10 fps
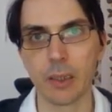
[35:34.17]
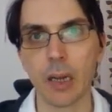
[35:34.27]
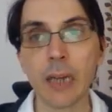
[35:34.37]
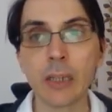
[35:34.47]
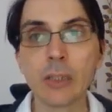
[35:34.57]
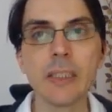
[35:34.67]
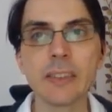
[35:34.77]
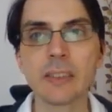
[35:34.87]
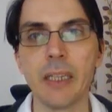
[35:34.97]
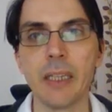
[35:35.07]
A good
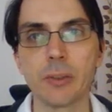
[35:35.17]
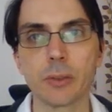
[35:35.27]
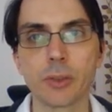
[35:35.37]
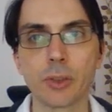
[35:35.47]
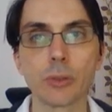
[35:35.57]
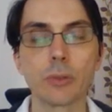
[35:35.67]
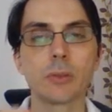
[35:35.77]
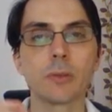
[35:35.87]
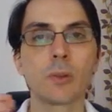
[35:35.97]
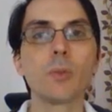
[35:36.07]
estimator should
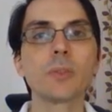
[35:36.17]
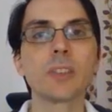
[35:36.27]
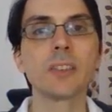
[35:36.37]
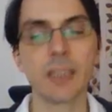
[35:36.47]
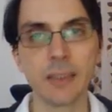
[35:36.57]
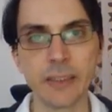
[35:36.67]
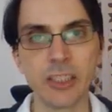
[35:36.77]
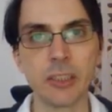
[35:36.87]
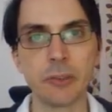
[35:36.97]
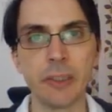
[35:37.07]
consistently
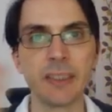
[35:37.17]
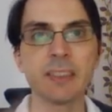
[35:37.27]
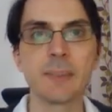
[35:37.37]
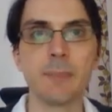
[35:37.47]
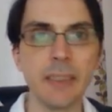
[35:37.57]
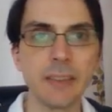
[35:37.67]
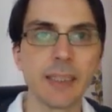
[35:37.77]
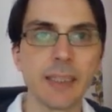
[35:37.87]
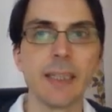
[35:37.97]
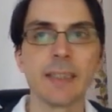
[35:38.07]
generate estimates
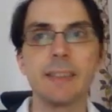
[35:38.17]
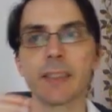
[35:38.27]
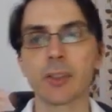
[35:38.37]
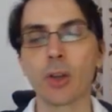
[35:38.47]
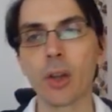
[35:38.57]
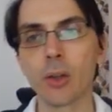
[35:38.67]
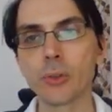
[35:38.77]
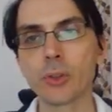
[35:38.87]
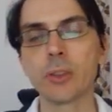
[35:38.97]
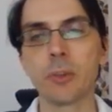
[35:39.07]
that are close
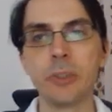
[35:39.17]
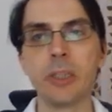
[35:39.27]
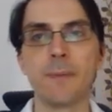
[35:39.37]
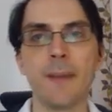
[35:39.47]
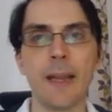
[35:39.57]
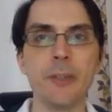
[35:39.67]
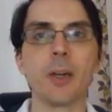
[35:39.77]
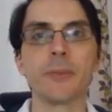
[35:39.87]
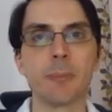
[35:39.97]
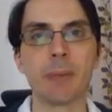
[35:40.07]
to the real value
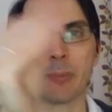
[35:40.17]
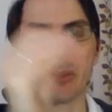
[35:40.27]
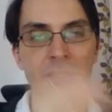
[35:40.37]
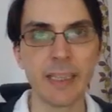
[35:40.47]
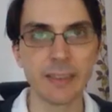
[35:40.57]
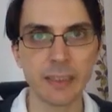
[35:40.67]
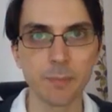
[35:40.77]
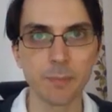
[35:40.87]
of the parameter theta.